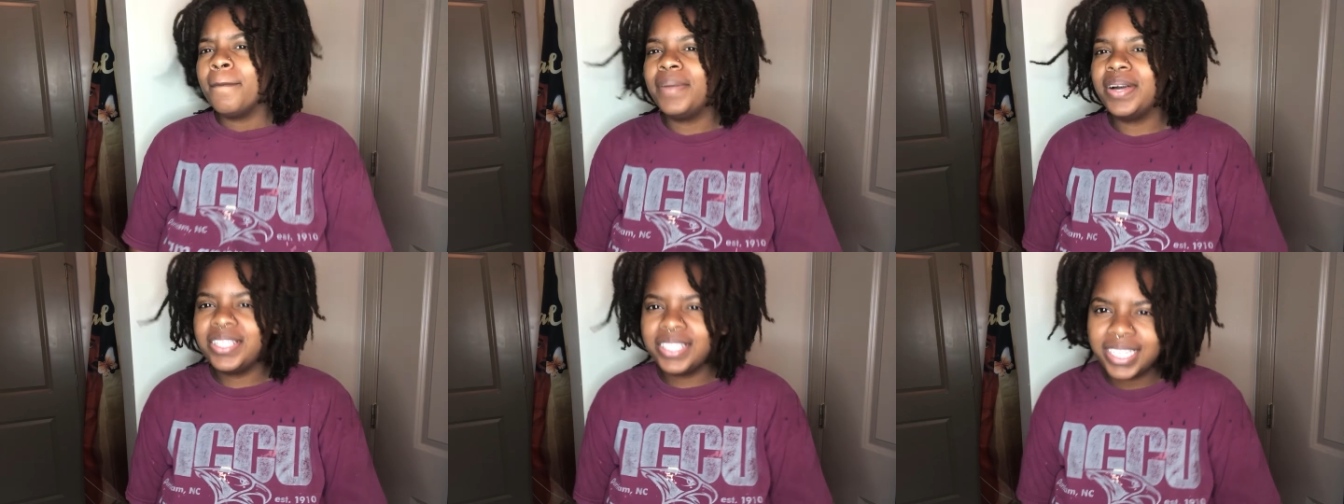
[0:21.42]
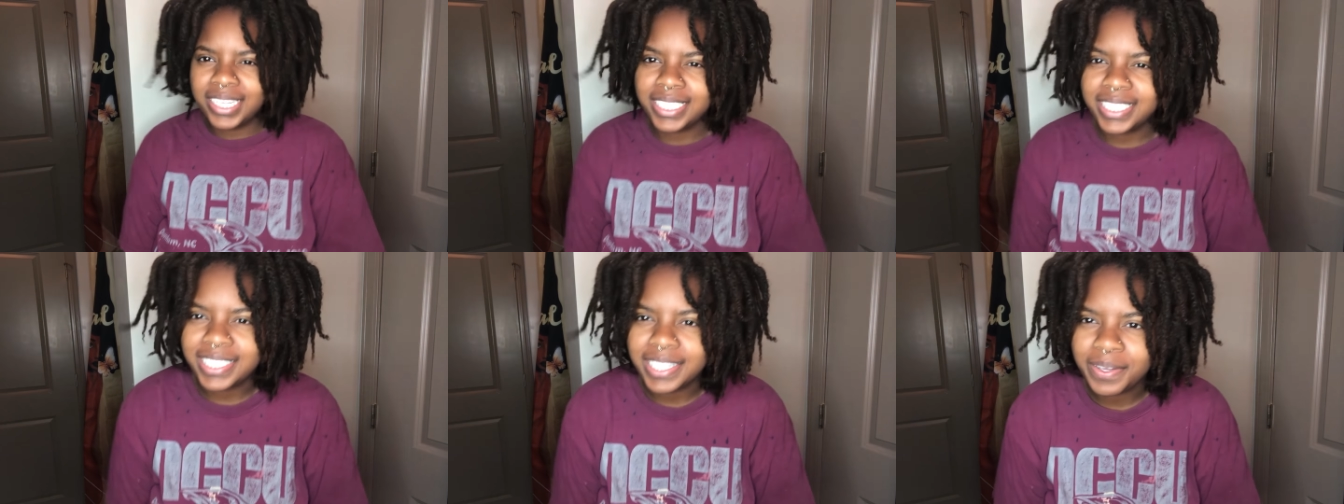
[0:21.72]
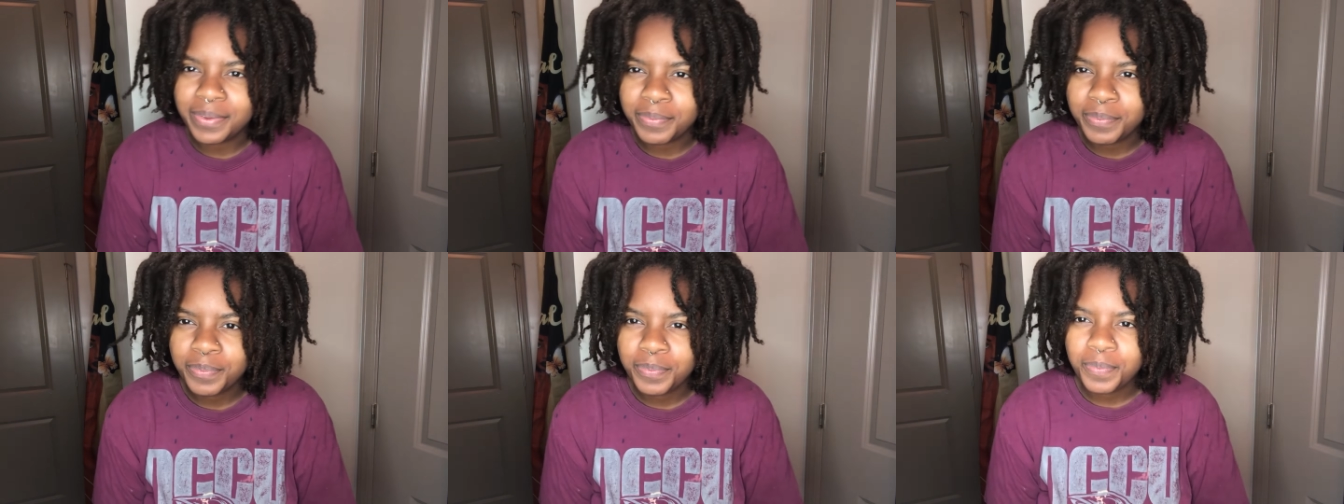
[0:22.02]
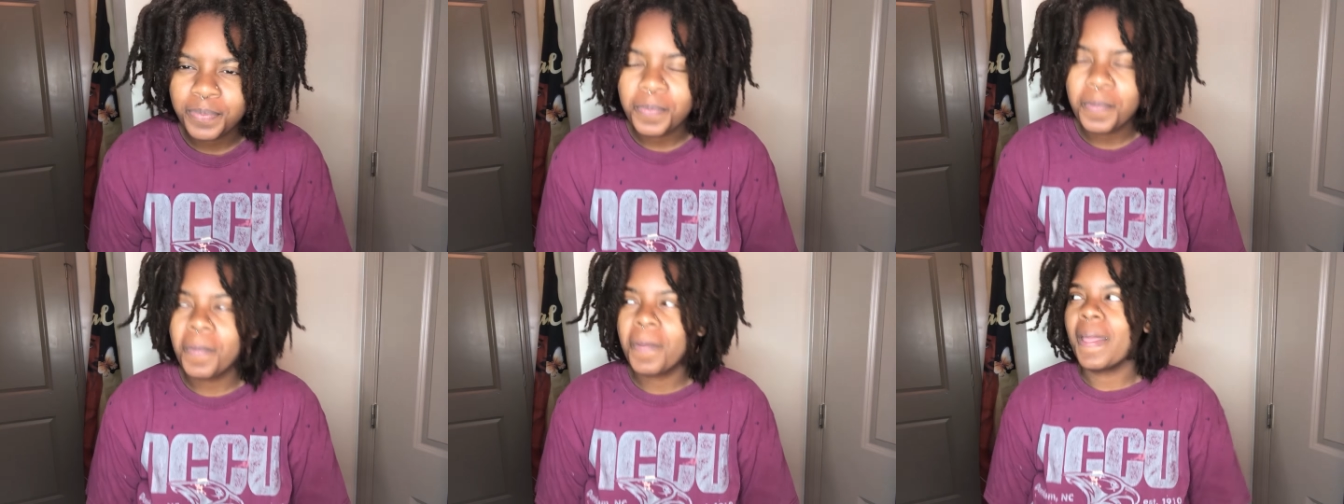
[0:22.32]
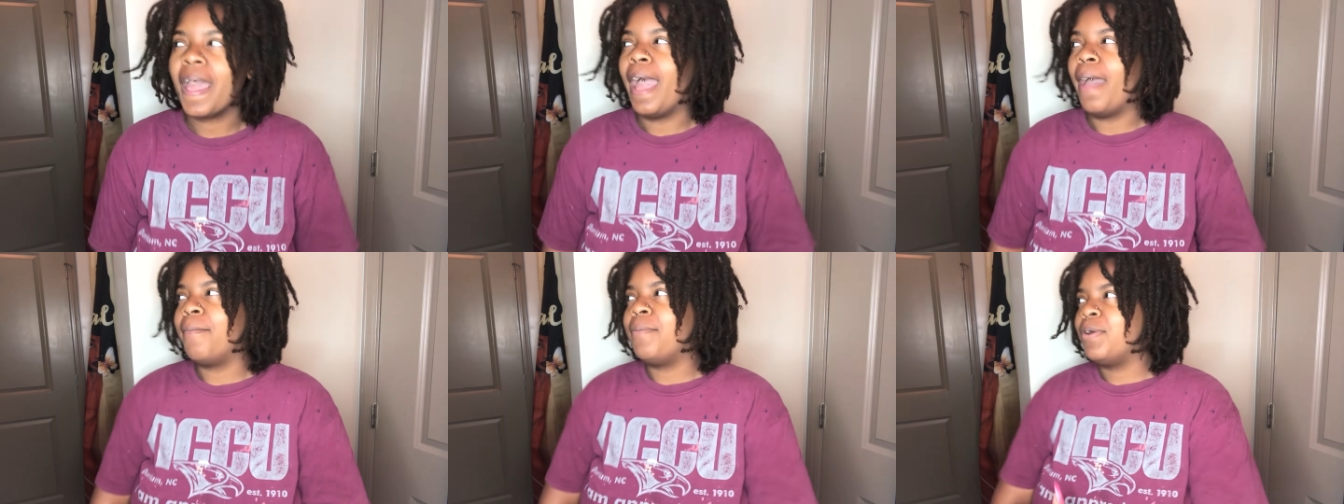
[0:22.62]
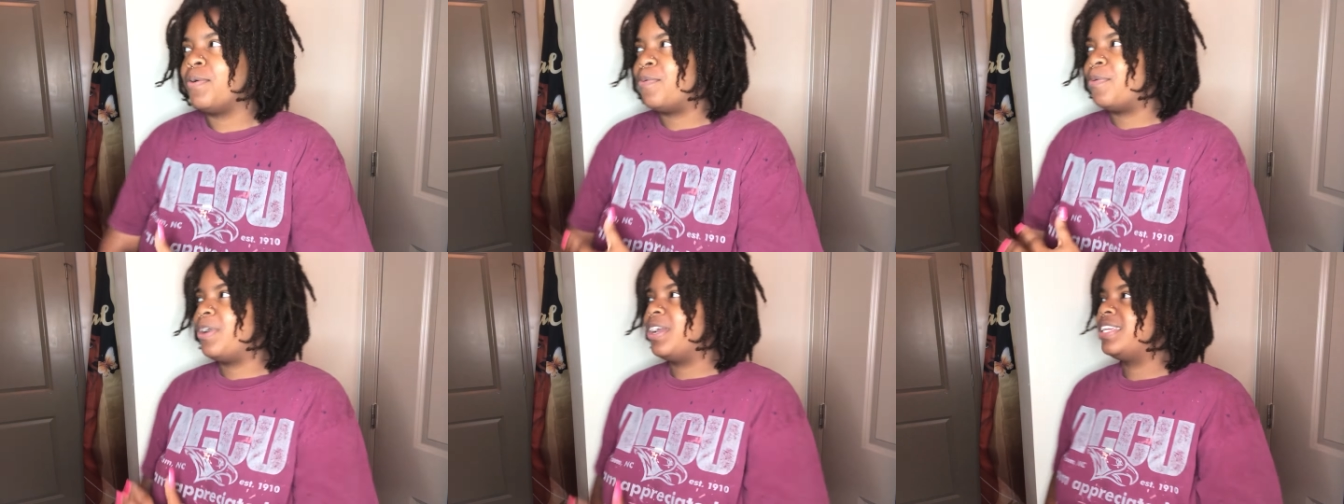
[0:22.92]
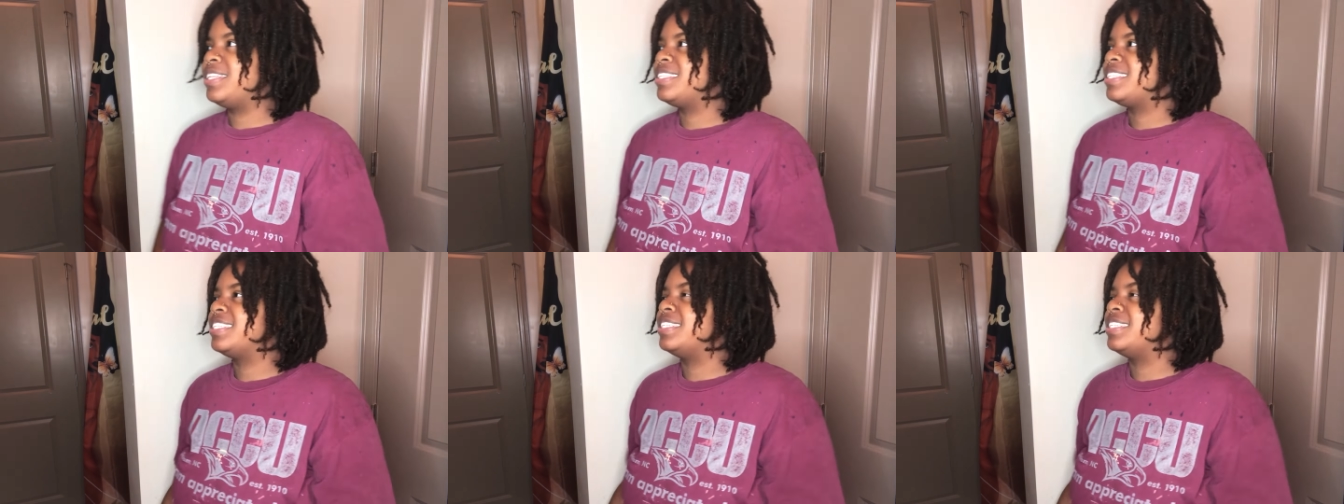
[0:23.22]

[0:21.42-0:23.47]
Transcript: But listen, I've been wanting